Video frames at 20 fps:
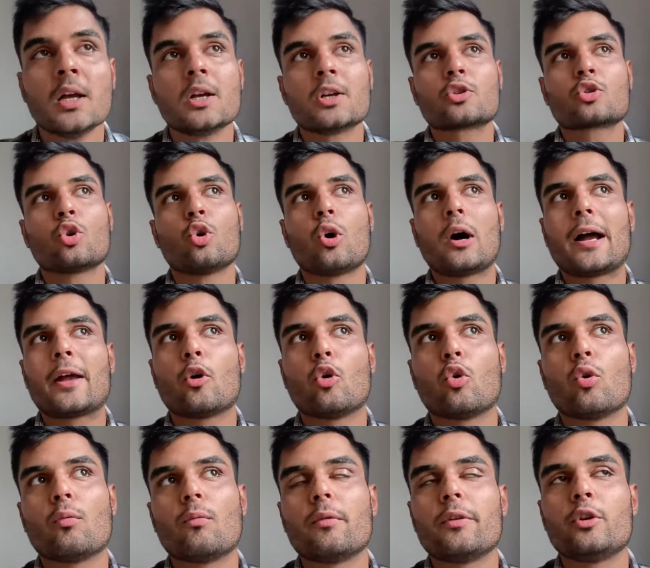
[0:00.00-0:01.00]
So I
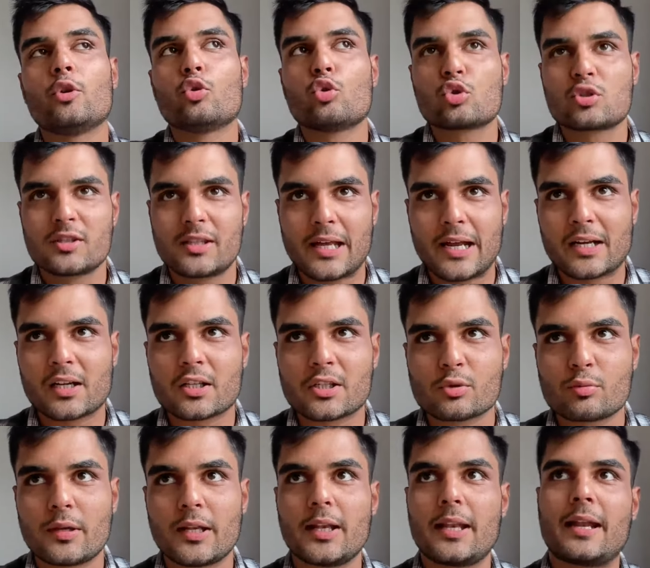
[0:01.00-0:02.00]
used that as
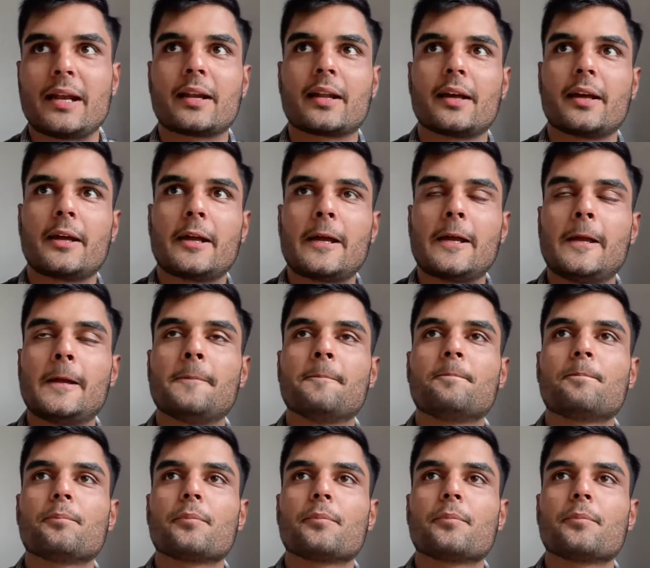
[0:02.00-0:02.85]
well, and I